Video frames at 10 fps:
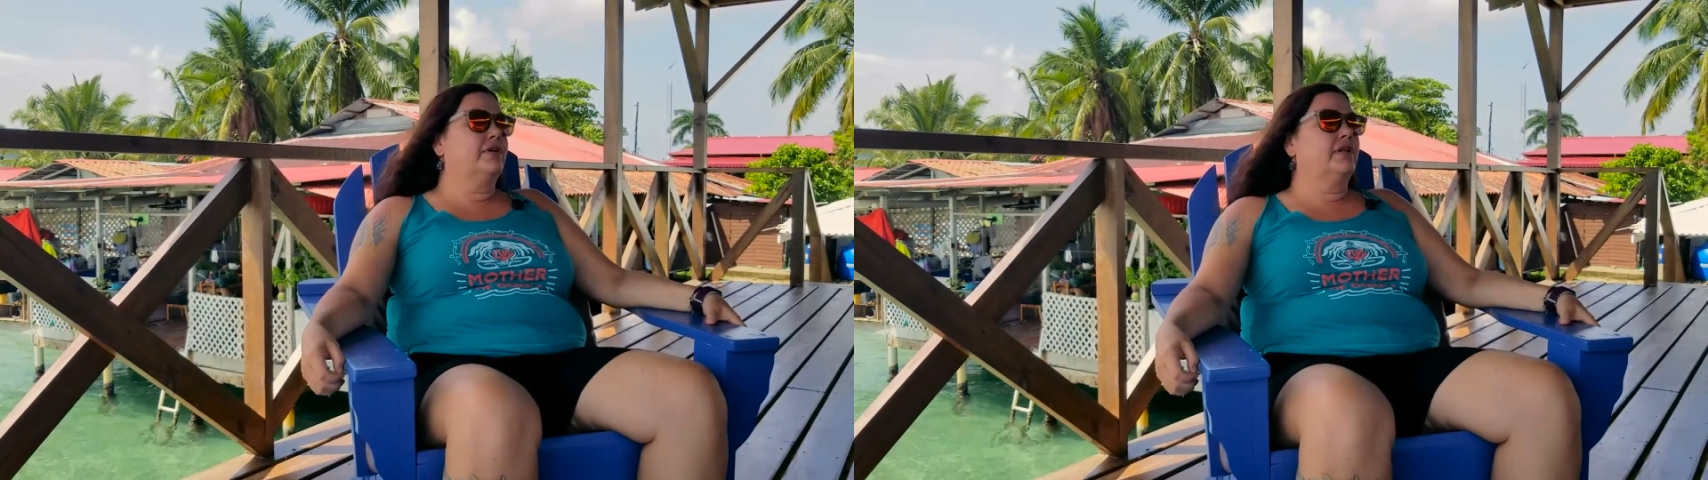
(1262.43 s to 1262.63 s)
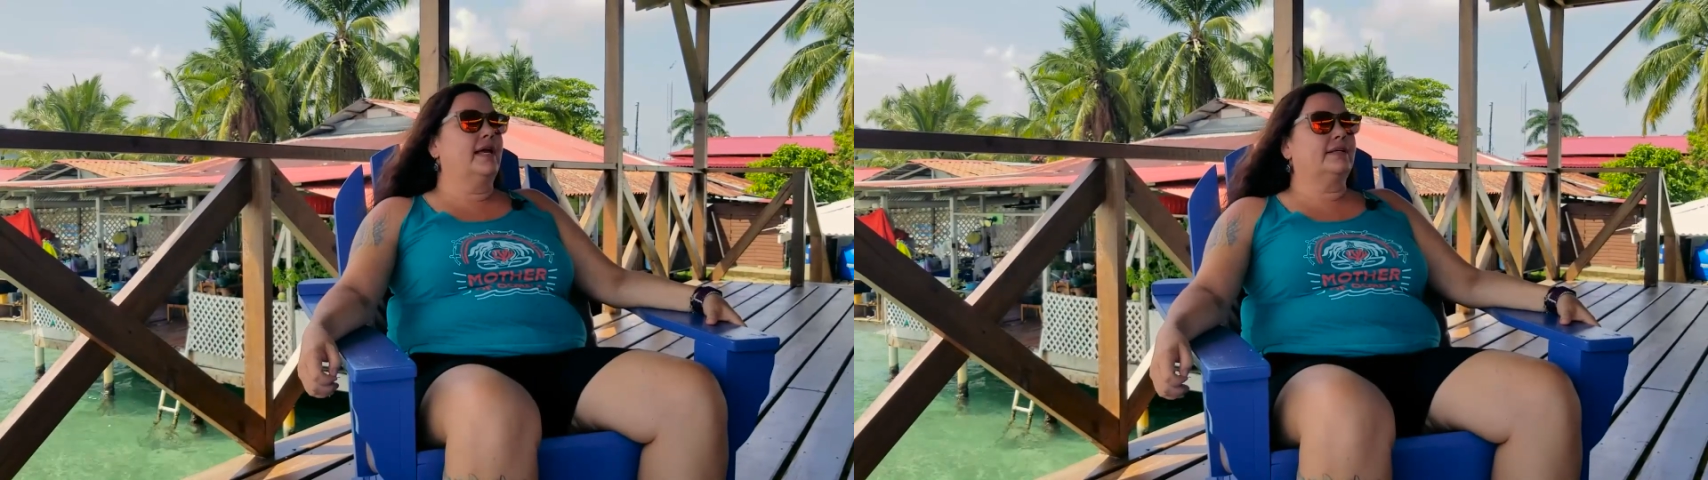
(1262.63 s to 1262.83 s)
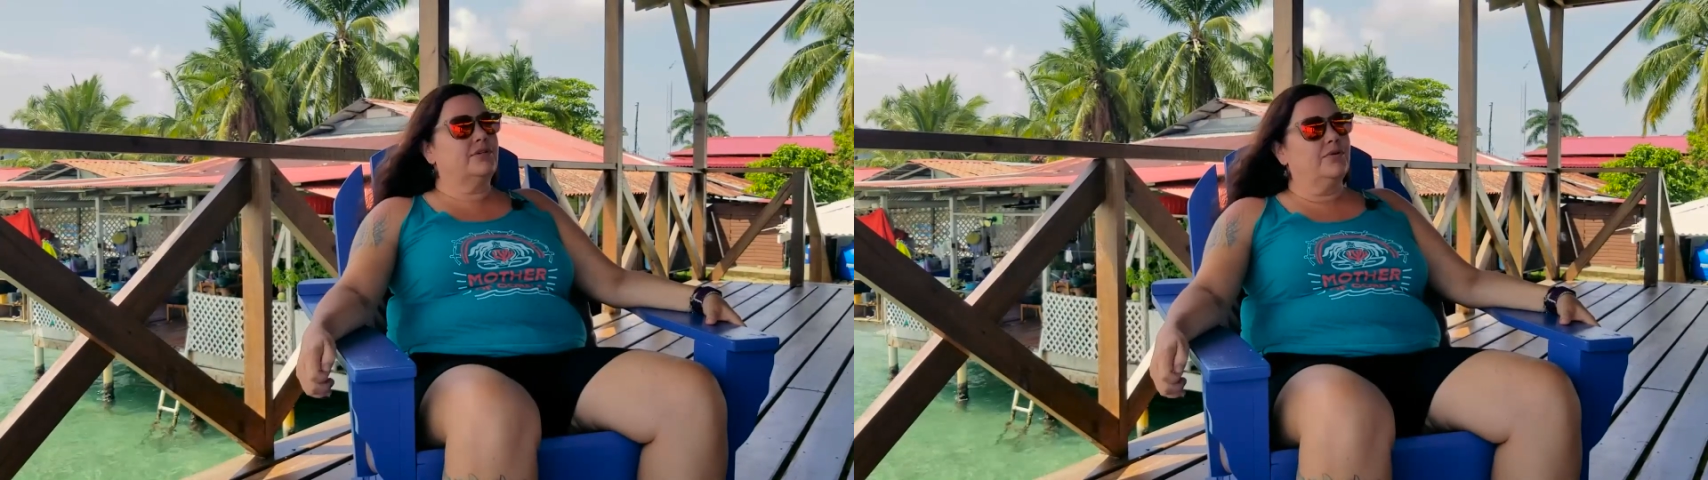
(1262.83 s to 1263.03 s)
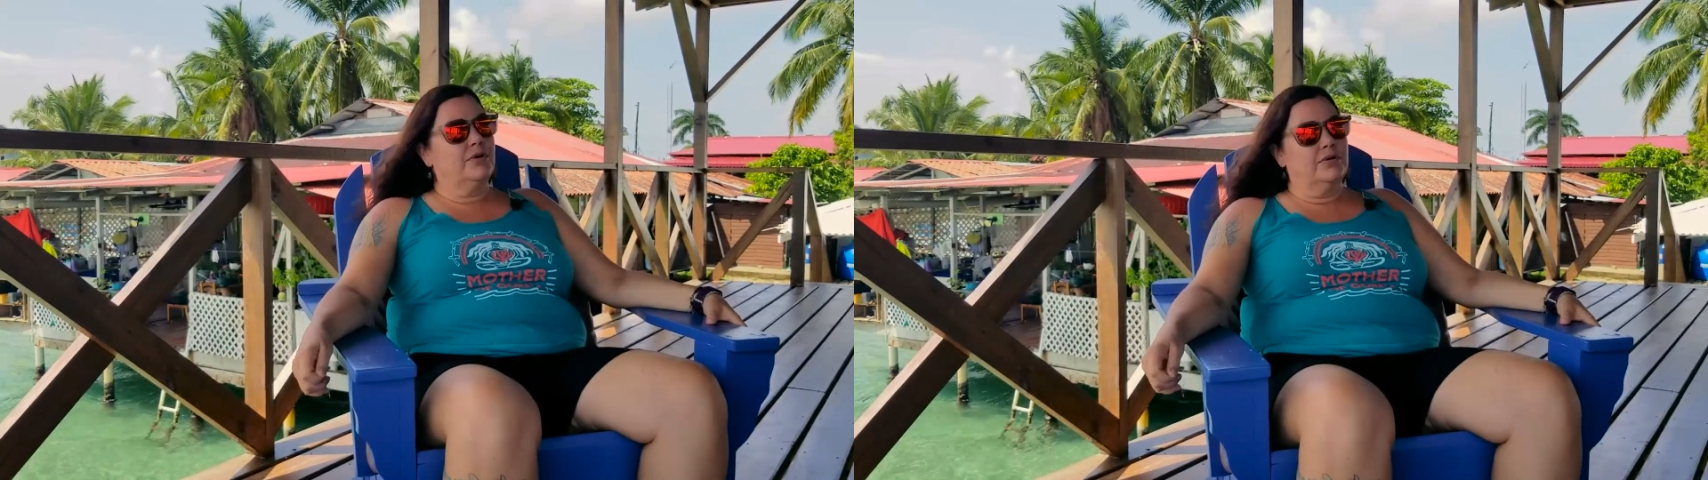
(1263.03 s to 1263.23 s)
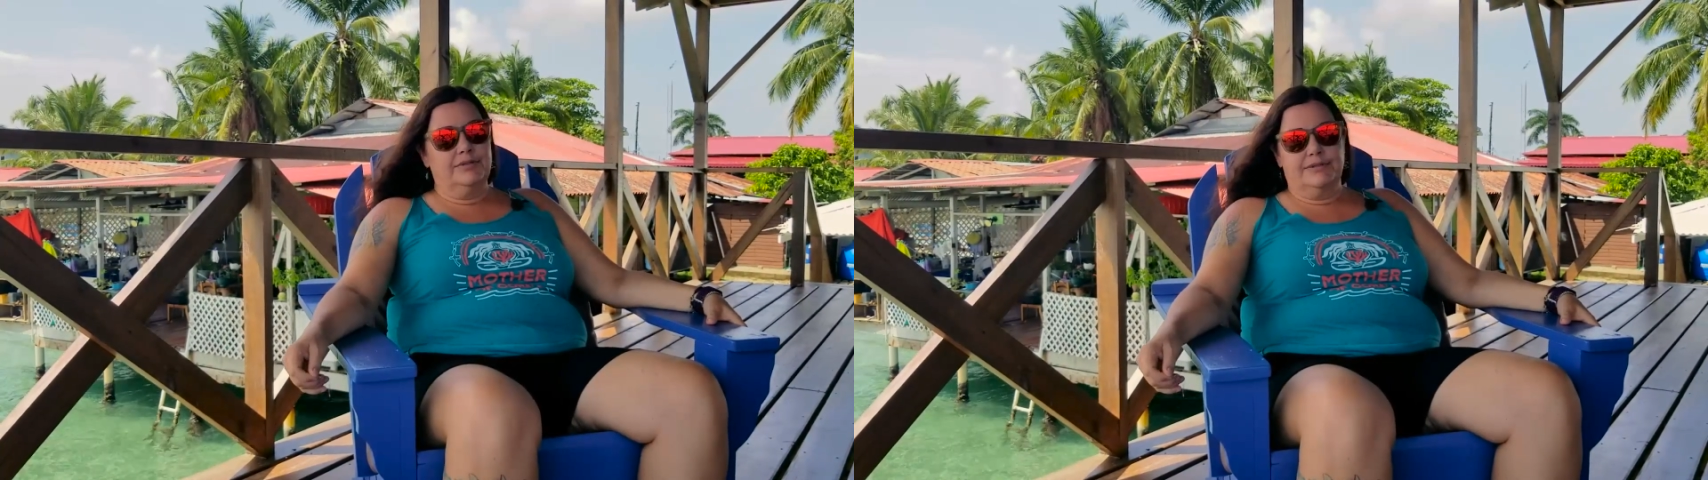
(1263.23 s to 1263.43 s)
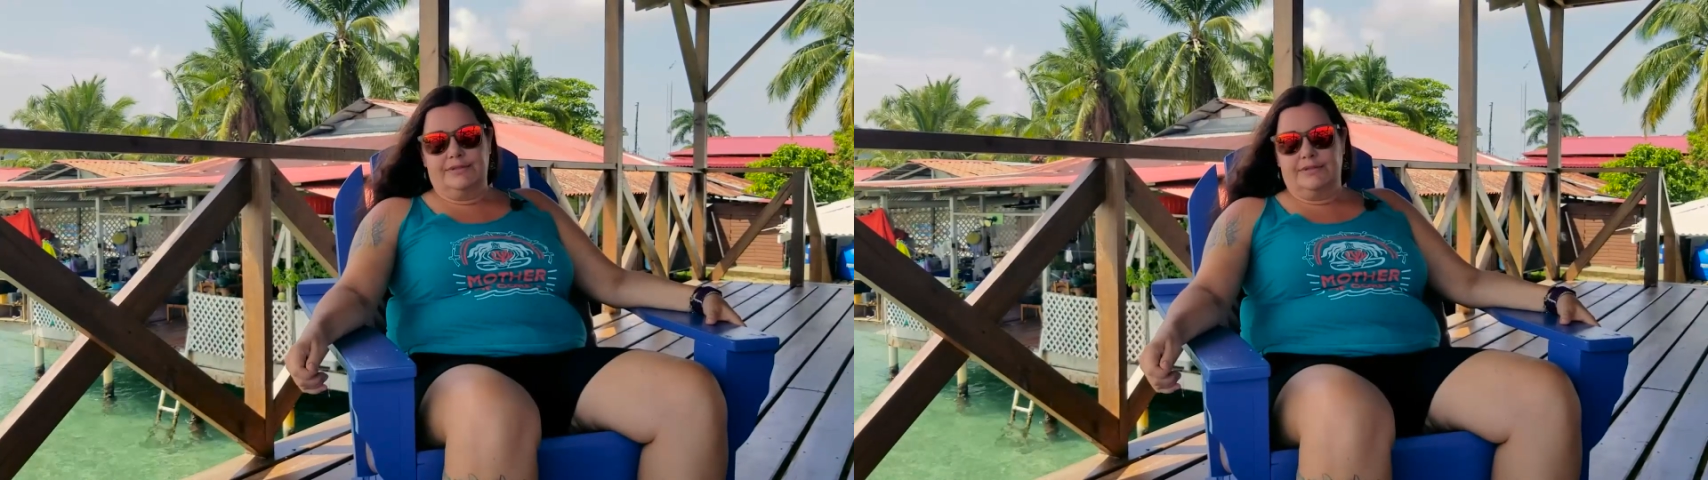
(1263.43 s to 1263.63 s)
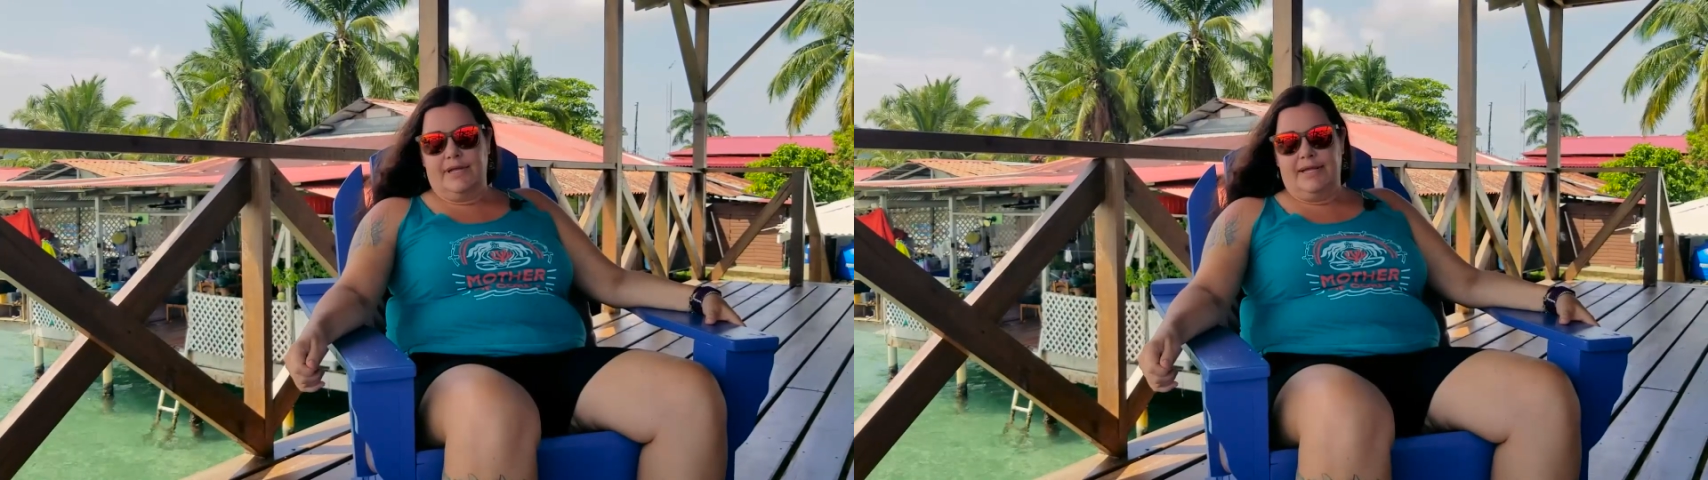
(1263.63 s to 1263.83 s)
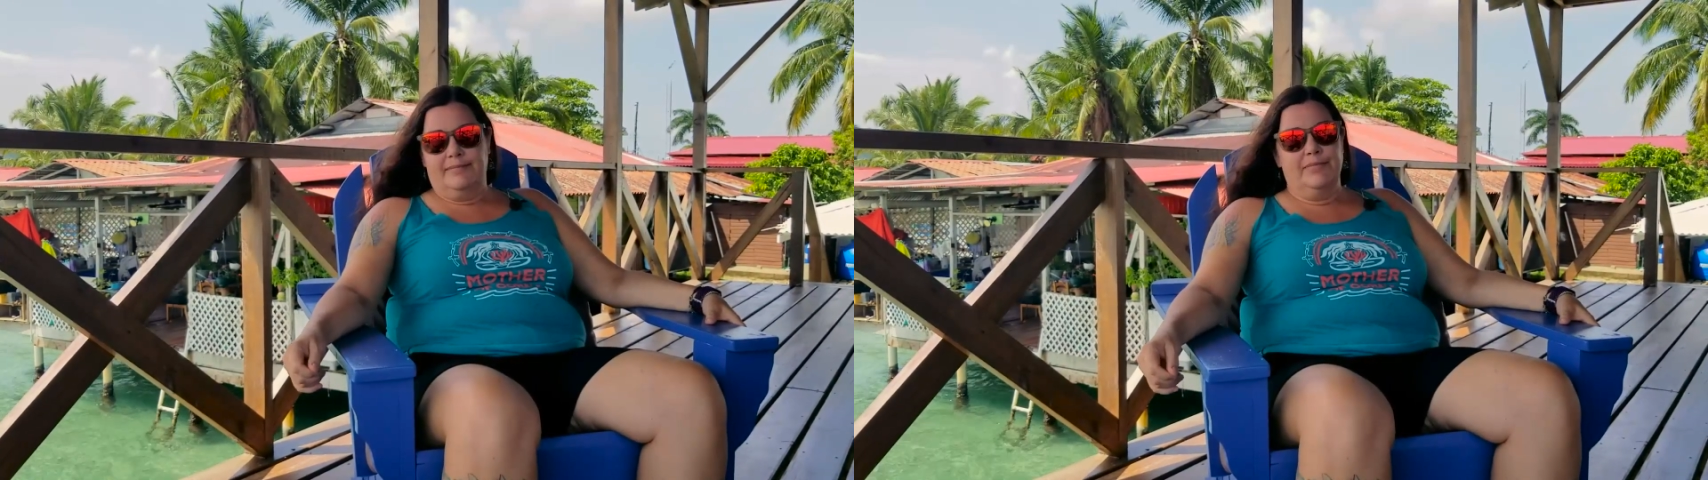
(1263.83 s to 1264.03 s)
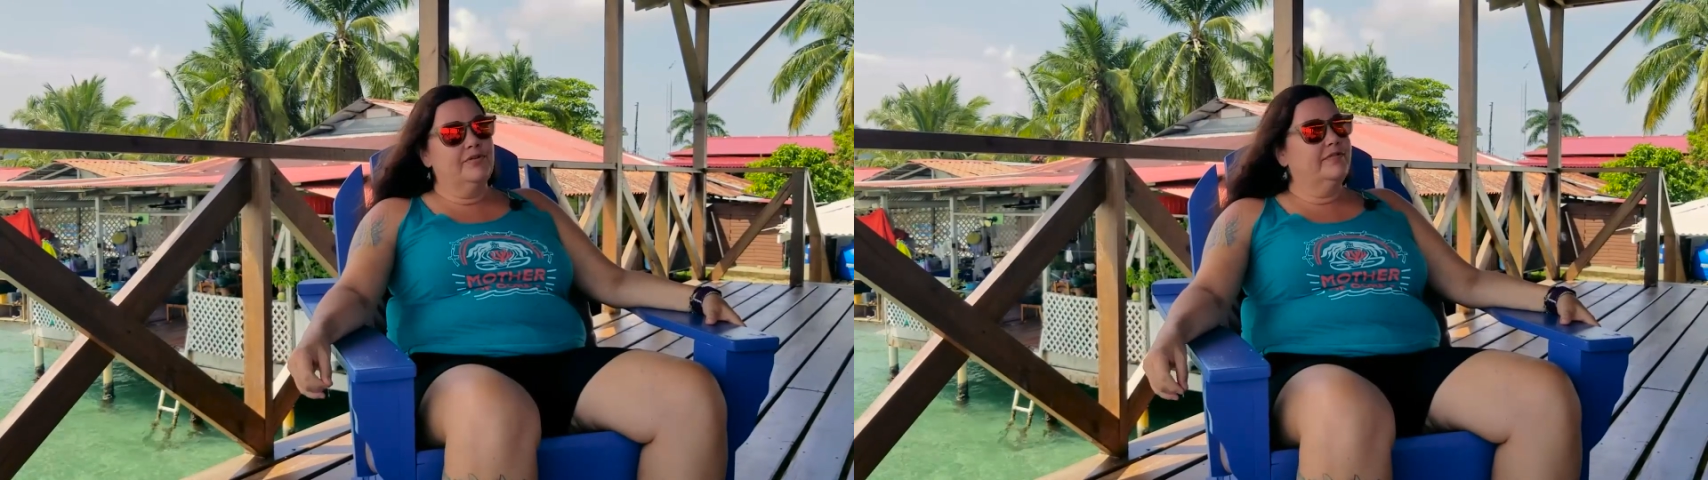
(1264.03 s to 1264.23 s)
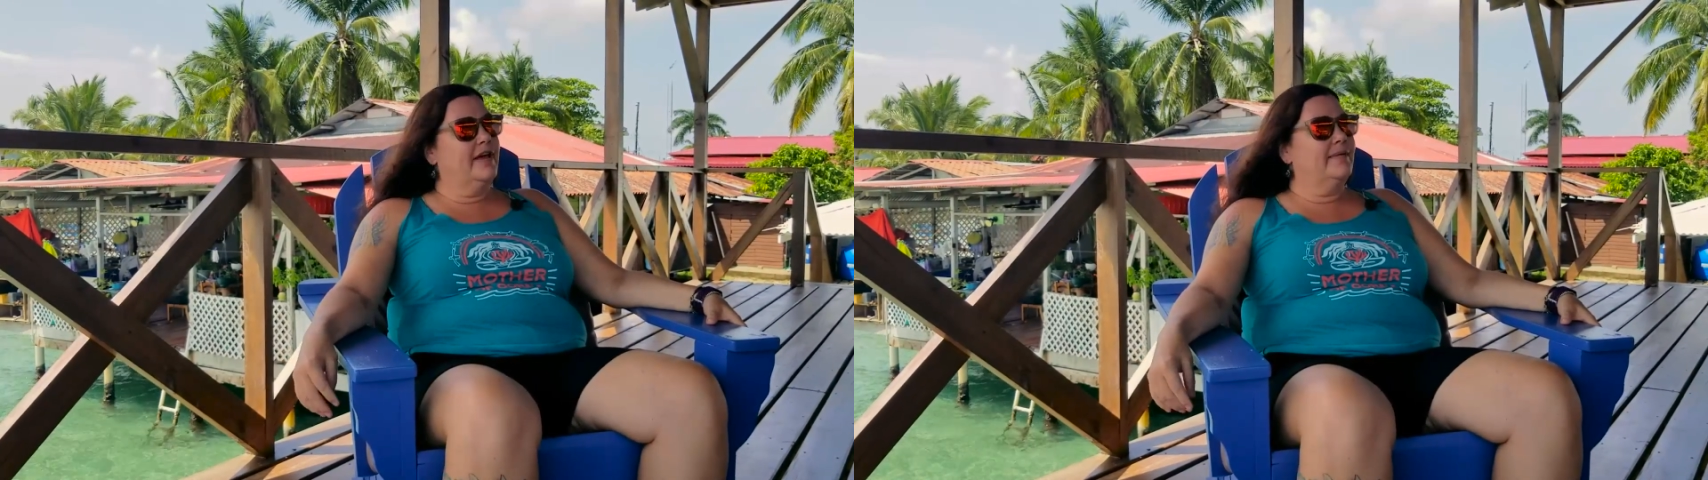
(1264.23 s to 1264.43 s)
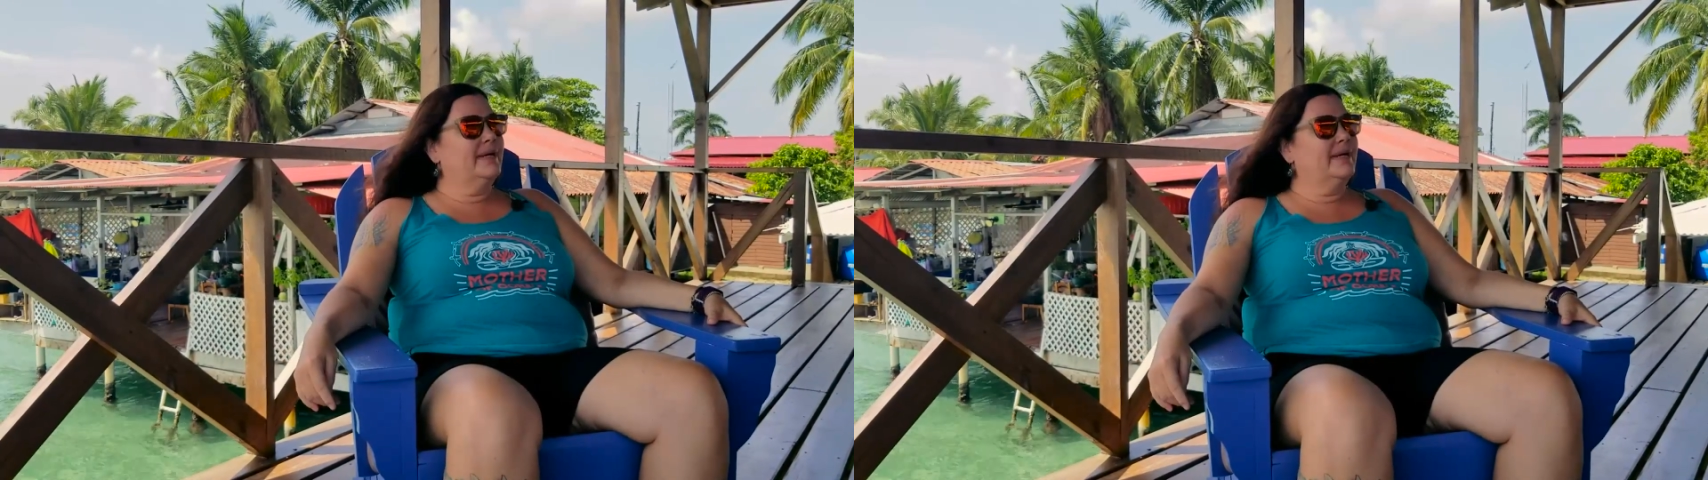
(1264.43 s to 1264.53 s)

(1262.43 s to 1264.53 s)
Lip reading: collect corals and move them